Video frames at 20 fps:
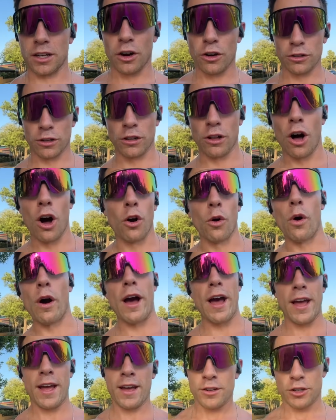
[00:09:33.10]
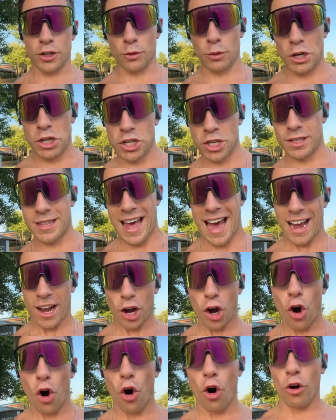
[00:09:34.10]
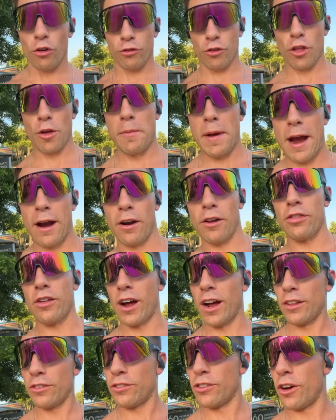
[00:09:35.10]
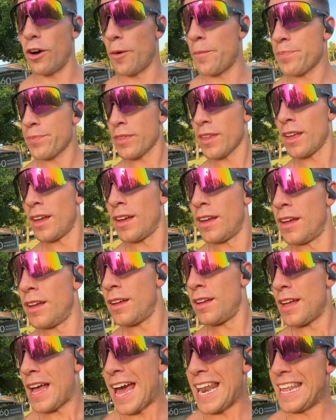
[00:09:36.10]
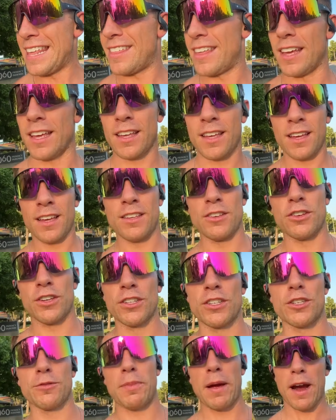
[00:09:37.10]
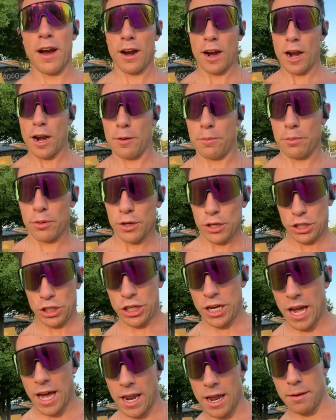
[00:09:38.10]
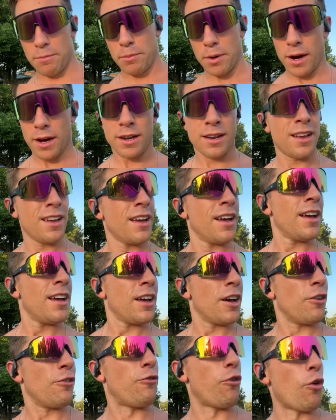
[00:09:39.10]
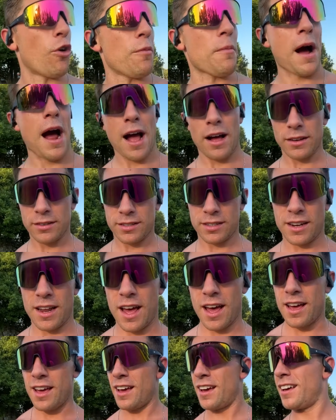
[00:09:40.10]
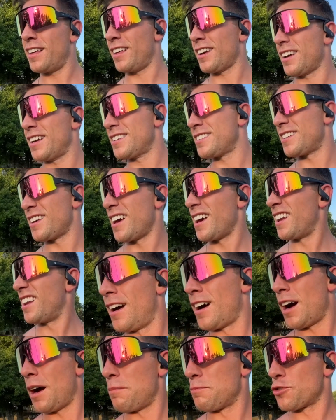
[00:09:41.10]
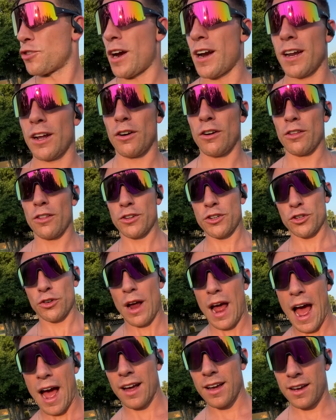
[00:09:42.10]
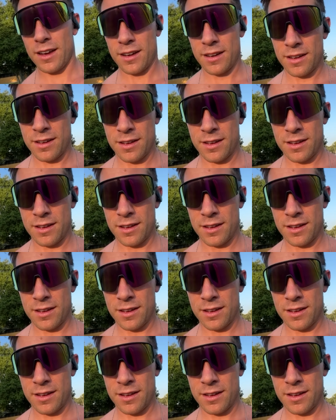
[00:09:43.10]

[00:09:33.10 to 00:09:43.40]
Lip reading: goes a long way to reaching that goal for the marathon. So anything you can spare, I'd appreciate it. But 4 miles today, like I said, I'm trying to go to the track